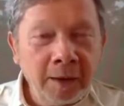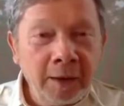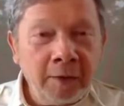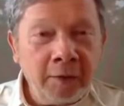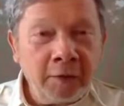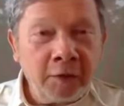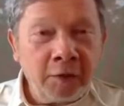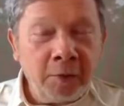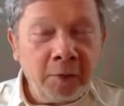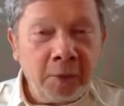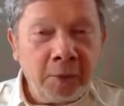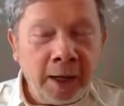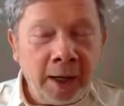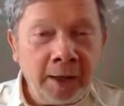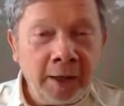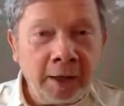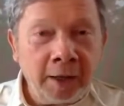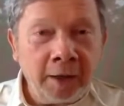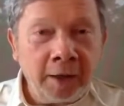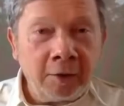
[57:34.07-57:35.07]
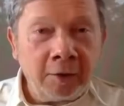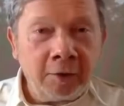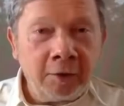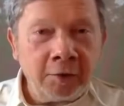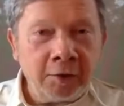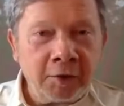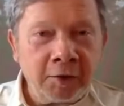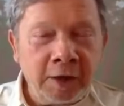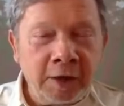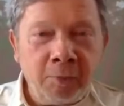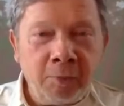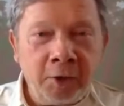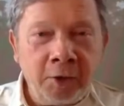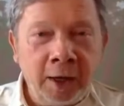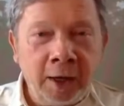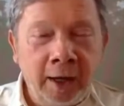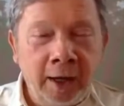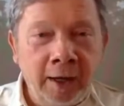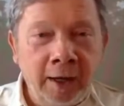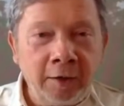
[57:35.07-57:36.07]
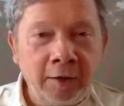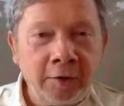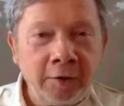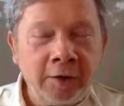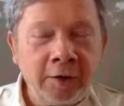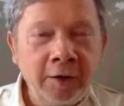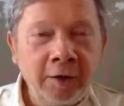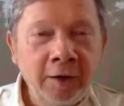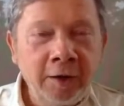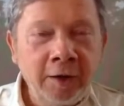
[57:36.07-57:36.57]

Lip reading: is dependent on somebody else